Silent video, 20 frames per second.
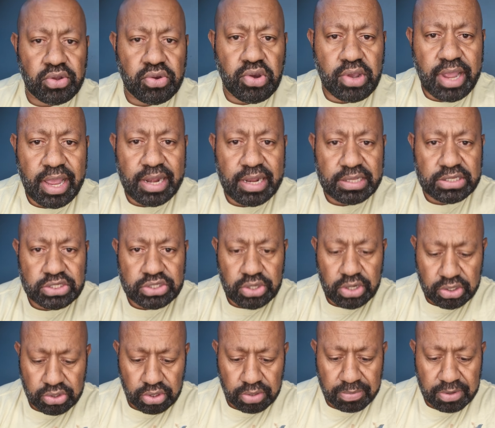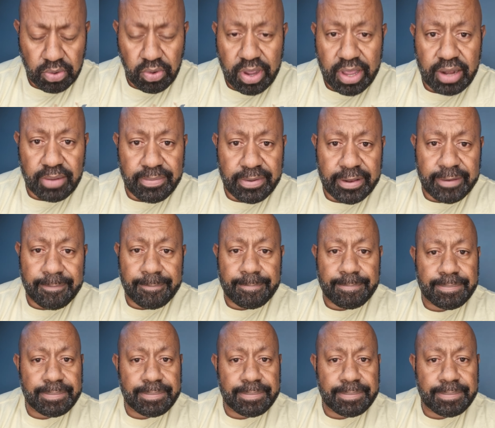the Cook Islands. Sorry it took me a while, but